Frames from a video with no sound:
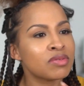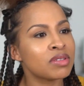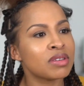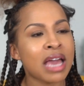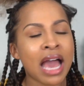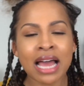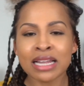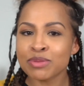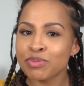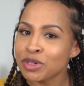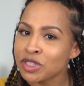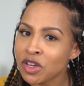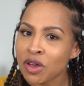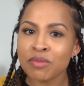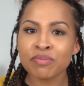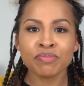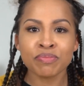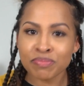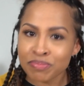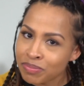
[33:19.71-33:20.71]
had to put
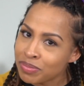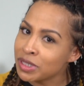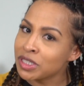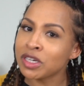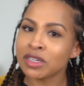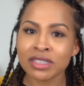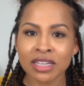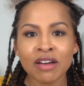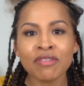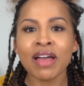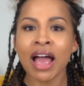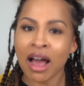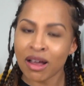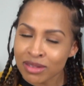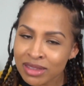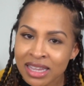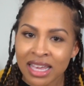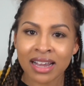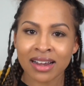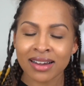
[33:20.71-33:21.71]
yourself
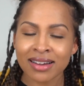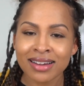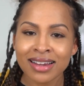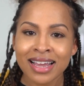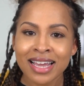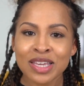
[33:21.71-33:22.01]
out there.